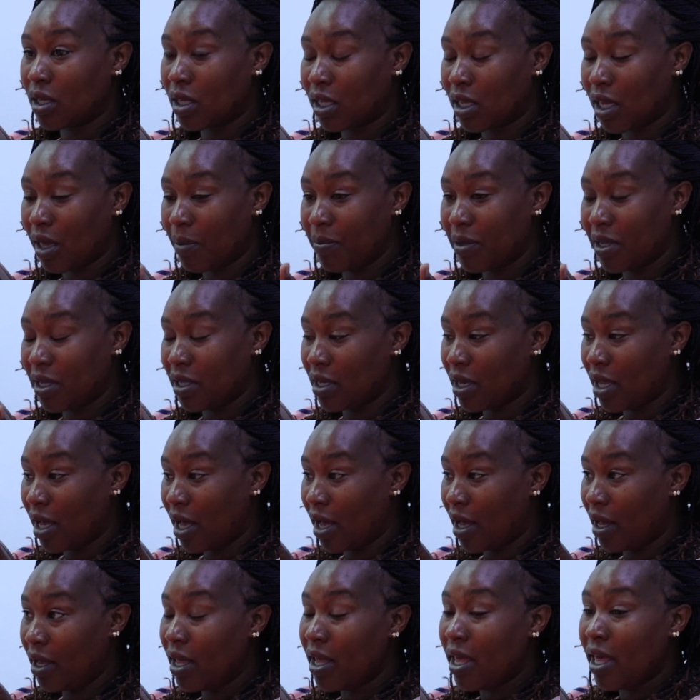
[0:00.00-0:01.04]
came in
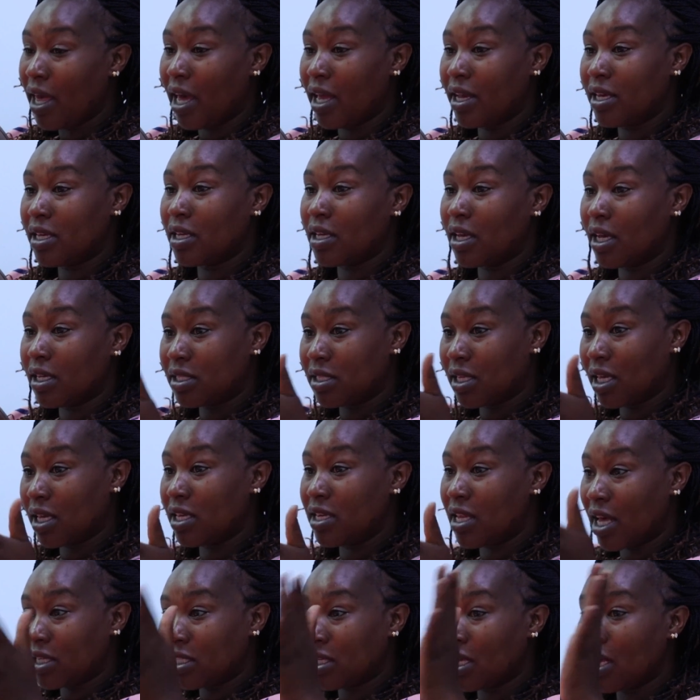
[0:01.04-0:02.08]
and
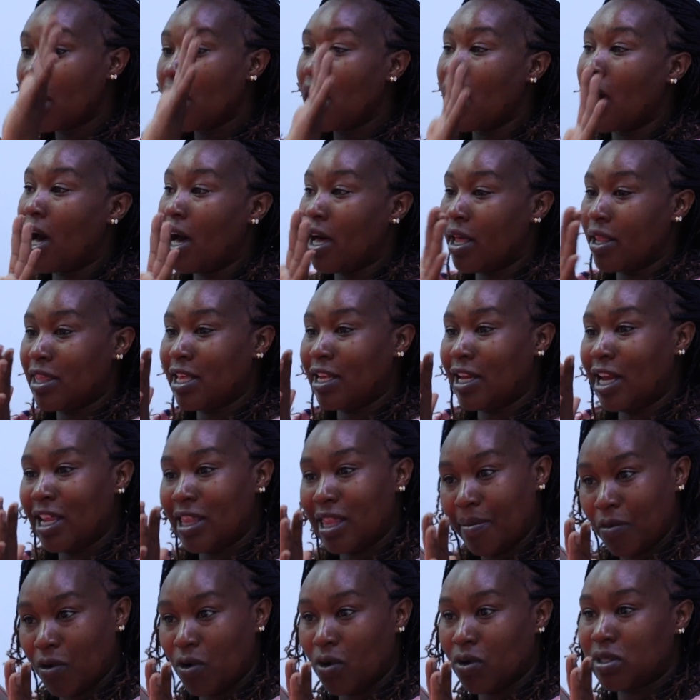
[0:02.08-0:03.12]
said that let
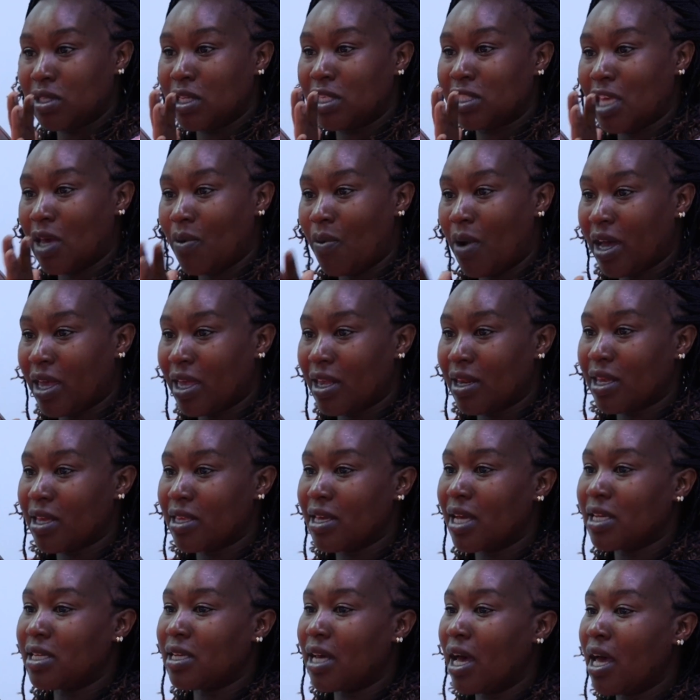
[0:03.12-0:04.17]
them go. Since I work in
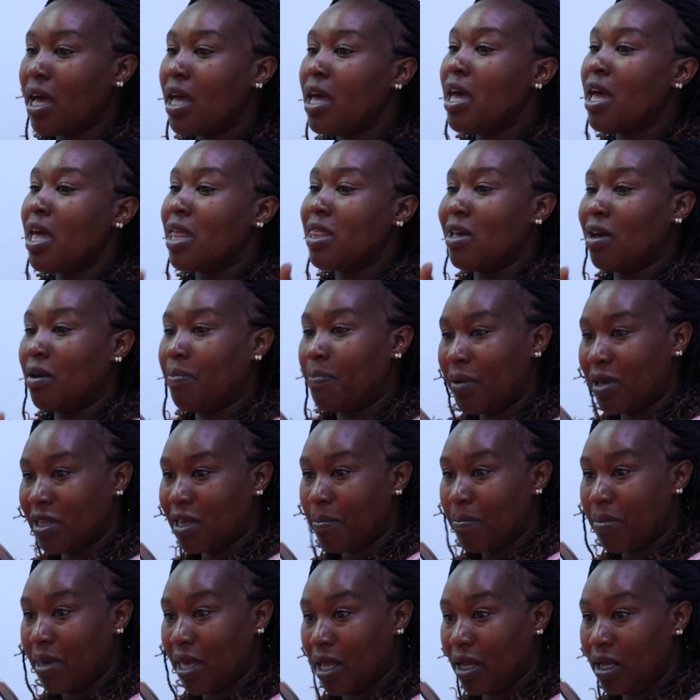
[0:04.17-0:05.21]
Kenyatta, they'll pay
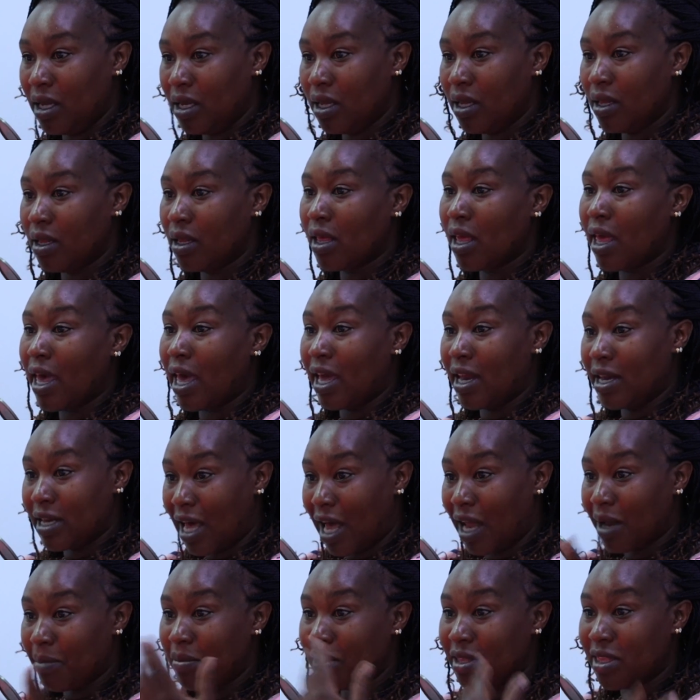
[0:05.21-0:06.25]
the bill, and
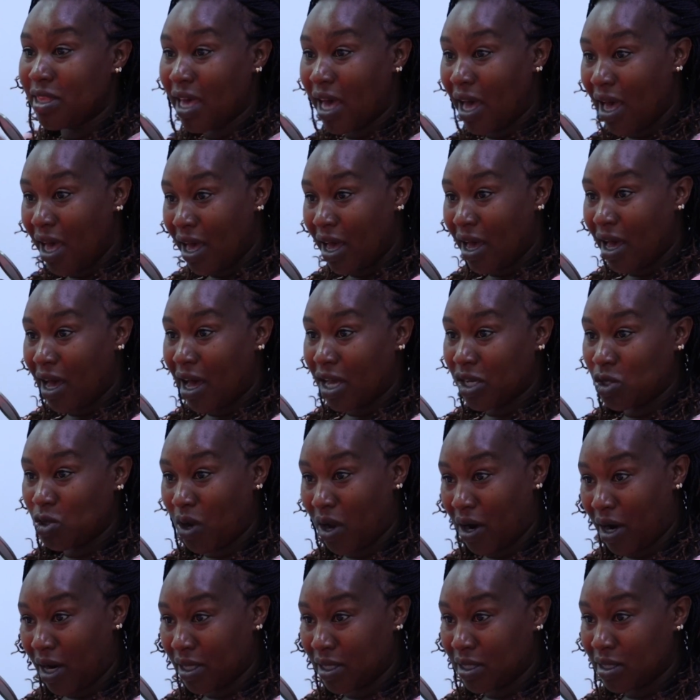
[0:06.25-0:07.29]
I'll be their
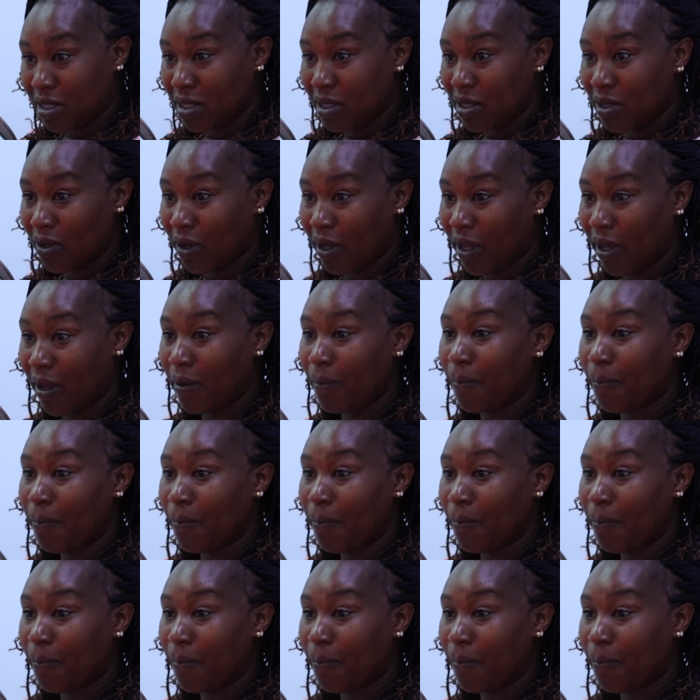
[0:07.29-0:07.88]
assurance. Okay?